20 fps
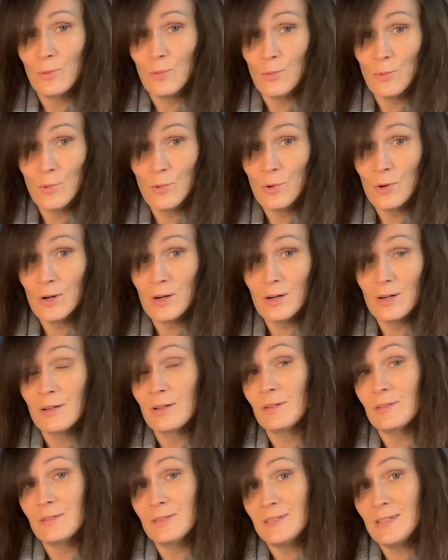or
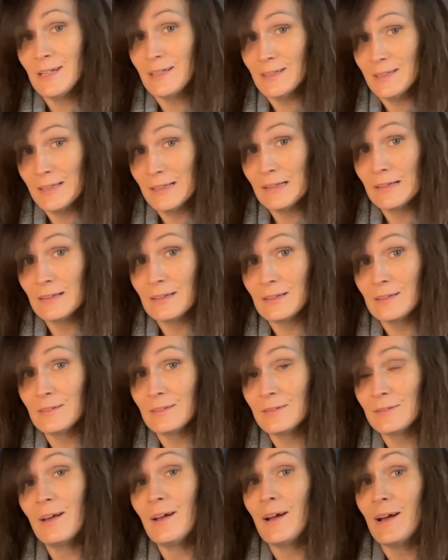technique.
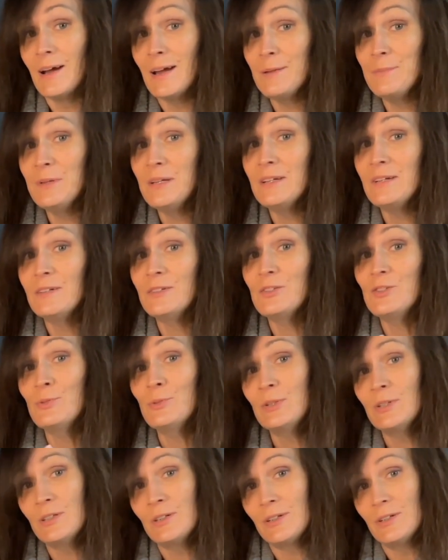I'm here to
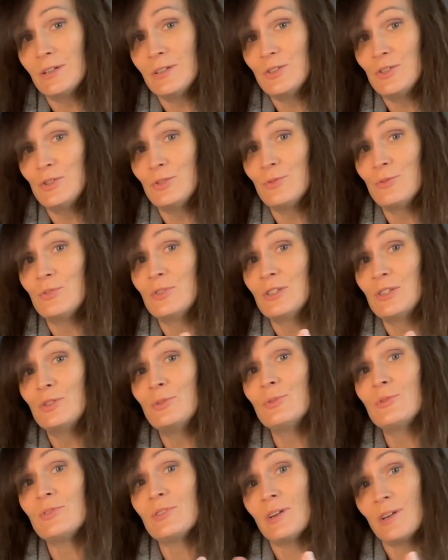encourage you to
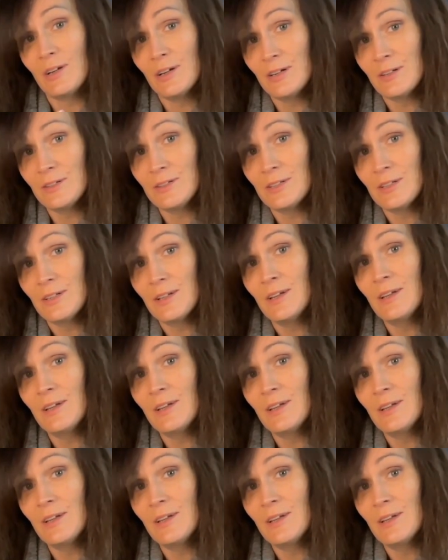use art